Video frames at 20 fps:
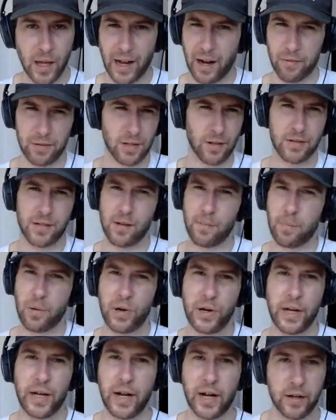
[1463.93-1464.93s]
Uh, was also
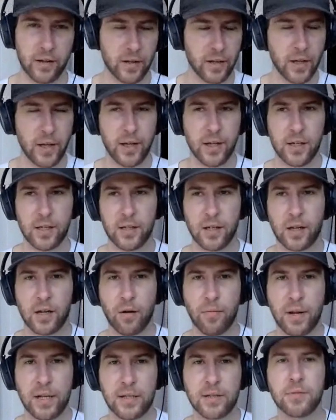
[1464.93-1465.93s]
pointed out in the
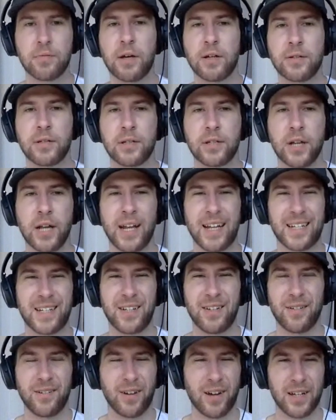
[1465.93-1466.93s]
comments as well. So shout out
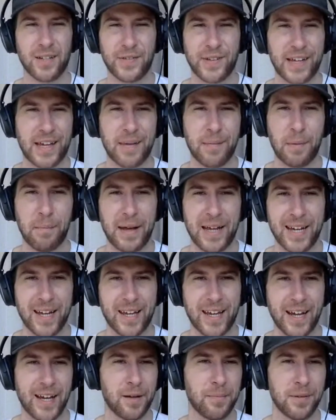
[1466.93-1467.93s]
to you guys for keeping me
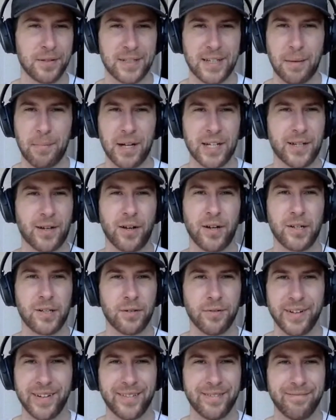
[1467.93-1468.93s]
accountable. Someone's got to
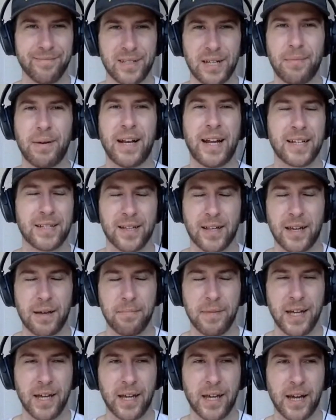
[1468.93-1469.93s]
do it. Someone has to
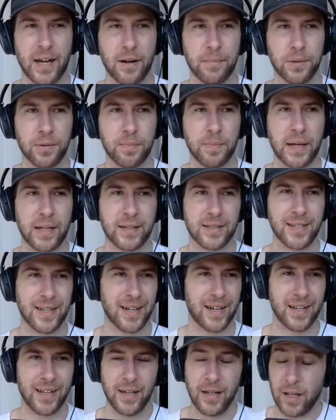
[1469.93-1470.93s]
keep me accountable. But
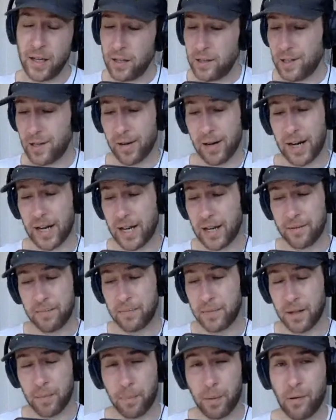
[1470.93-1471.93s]
uh, you know,
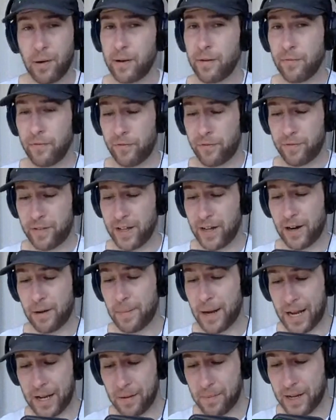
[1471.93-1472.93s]
uh, the point that I
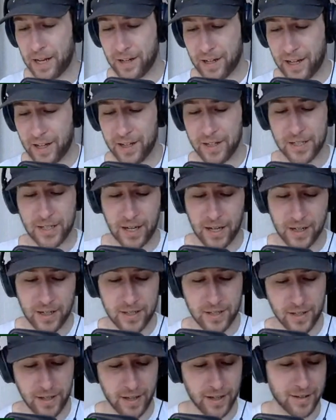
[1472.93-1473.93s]
made about
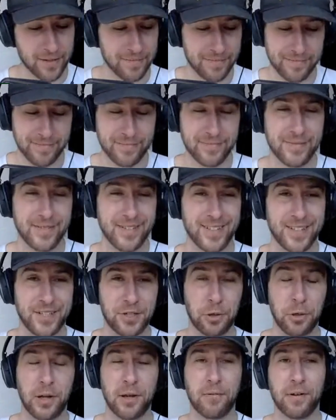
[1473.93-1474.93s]
Kalaitzakis, like,
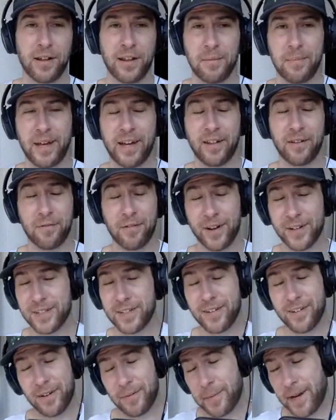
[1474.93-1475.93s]
should he really be on the
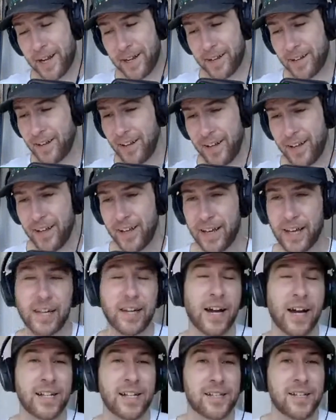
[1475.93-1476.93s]
roster? I mean, it
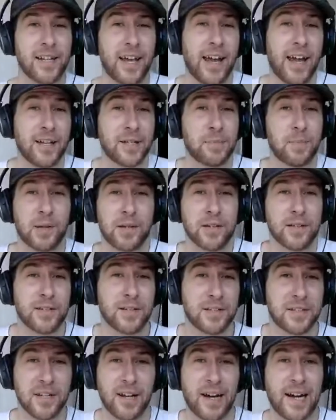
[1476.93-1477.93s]
kind of stands
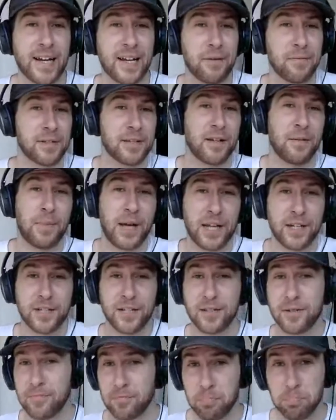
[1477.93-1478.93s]
because tonight he was on the
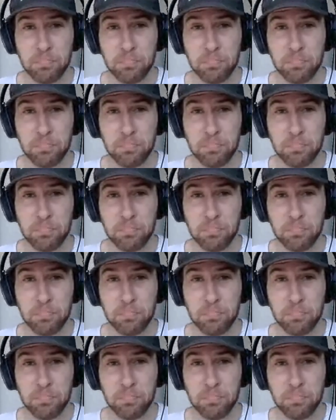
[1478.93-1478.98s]
bench.